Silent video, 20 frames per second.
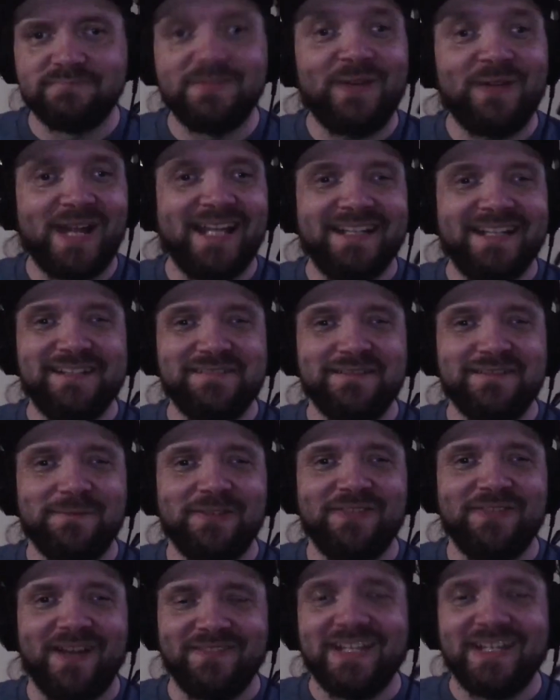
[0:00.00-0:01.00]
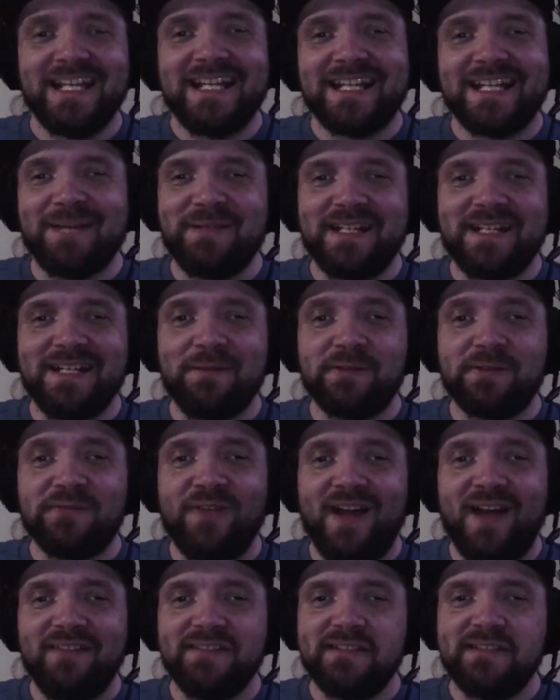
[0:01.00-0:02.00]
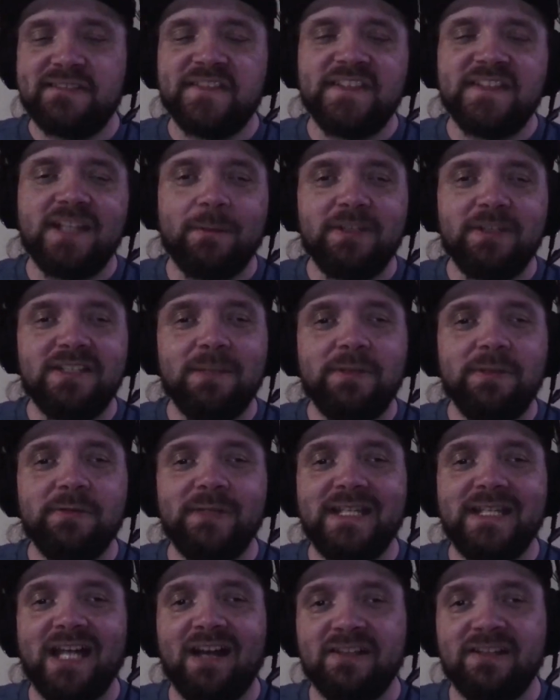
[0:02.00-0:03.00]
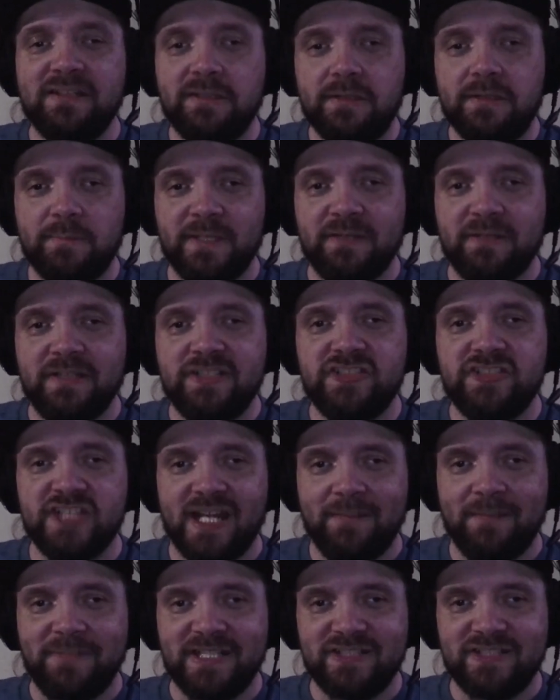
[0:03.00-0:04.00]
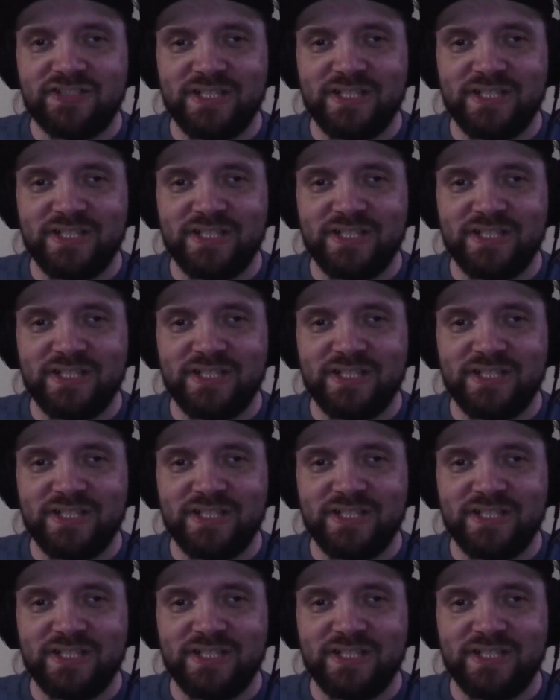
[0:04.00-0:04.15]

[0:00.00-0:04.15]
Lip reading: Okay, it is number 5. Coming in at number 5 is the WWE Undisputed Championship.